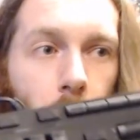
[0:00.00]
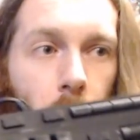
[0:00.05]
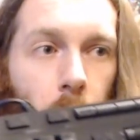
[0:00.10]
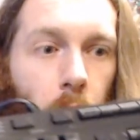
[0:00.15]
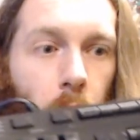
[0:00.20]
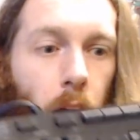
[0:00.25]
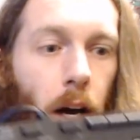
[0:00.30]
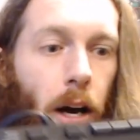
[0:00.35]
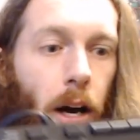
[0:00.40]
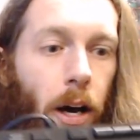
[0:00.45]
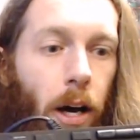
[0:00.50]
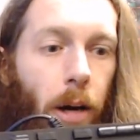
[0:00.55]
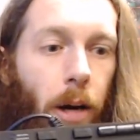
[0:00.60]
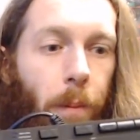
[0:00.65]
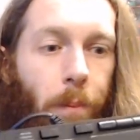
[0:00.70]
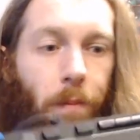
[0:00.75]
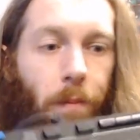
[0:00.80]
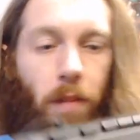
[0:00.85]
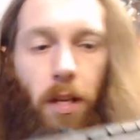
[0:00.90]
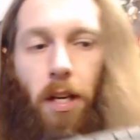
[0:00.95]

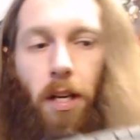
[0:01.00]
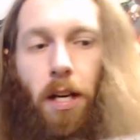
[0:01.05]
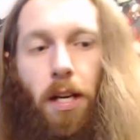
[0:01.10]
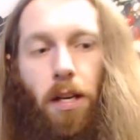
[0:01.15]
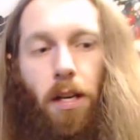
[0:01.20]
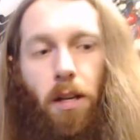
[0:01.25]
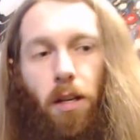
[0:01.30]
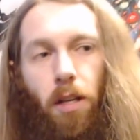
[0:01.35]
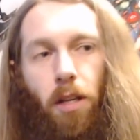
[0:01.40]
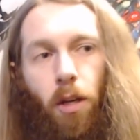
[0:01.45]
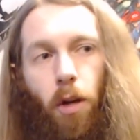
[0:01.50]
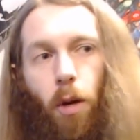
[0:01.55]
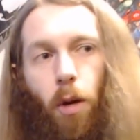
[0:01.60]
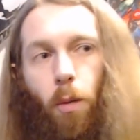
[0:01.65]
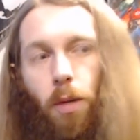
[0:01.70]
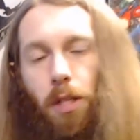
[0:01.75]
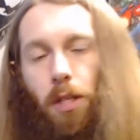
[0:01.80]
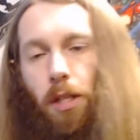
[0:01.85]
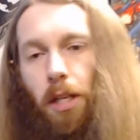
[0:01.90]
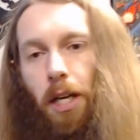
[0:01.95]
I
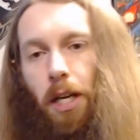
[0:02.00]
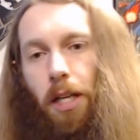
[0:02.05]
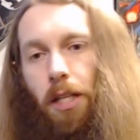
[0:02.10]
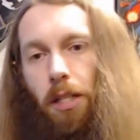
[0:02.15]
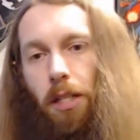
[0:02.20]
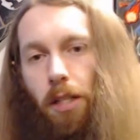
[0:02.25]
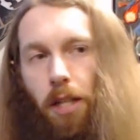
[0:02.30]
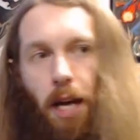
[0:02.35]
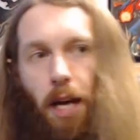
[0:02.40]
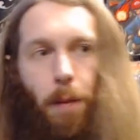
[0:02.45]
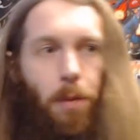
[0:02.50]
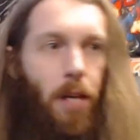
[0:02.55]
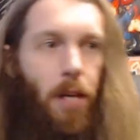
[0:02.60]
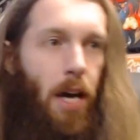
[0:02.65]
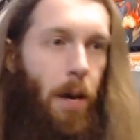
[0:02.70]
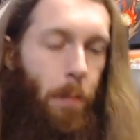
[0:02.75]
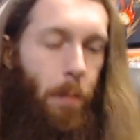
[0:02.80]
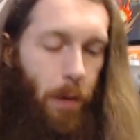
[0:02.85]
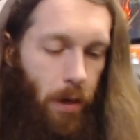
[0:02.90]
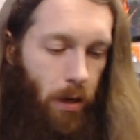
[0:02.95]
recently got this
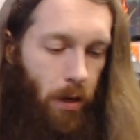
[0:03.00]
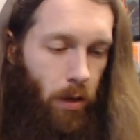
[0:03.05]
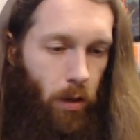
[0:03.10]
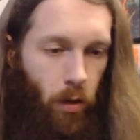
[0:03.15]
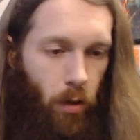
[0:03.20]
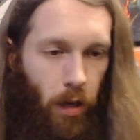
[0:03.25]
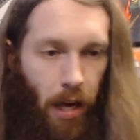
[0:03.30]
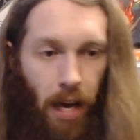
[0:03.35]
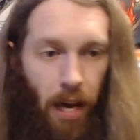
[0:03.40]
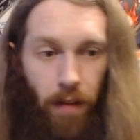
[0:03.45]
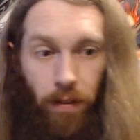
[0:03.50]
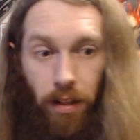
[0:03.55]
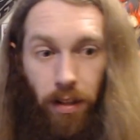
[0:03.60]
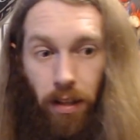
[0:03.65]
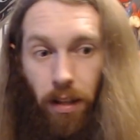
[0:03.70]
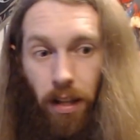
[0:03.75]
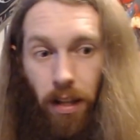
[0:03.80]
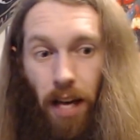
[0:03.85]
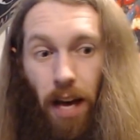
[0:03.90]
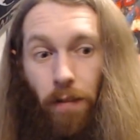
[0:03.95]
laptop, and
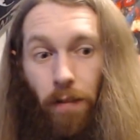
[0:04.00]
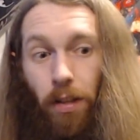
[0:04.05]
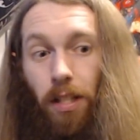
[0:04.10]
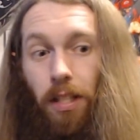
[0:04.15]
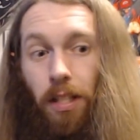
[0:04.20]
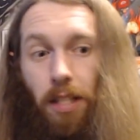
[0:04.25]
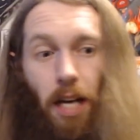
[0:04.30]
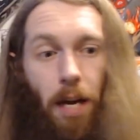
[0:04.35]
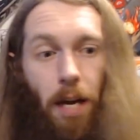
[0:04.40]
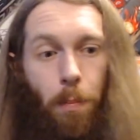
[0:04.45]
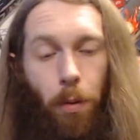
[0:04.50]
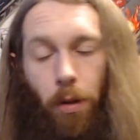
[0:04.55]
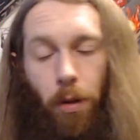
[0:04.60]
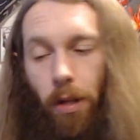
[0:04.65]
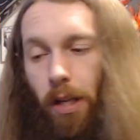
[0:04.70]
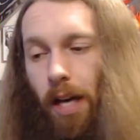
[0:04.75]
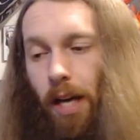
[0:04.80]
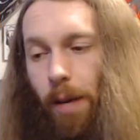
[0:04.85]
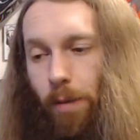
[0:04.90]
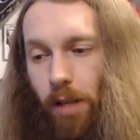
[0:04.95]
having to type on
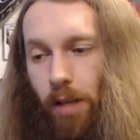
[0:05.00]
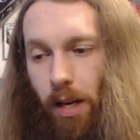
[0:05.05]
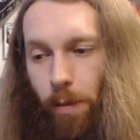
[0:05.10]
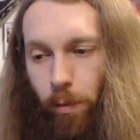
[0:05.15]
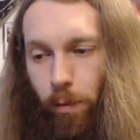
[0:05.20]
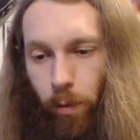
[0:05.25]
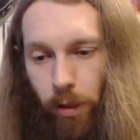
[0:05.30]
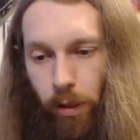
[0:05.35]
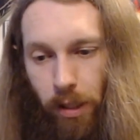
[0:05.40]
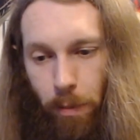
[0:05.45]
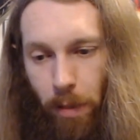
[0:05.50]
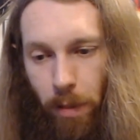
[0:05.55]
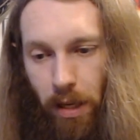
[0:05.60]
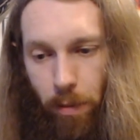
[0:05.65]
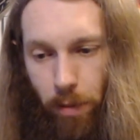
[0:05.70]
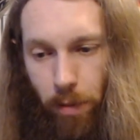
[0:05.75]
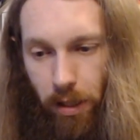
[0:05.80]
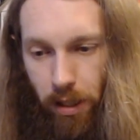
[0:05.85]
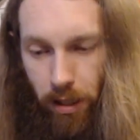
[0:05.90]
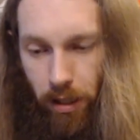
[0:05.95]
the laptop really made
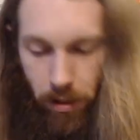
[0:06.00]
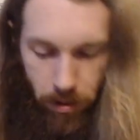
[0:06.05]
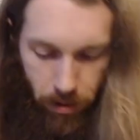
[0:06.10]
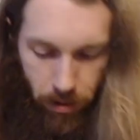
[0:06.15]
me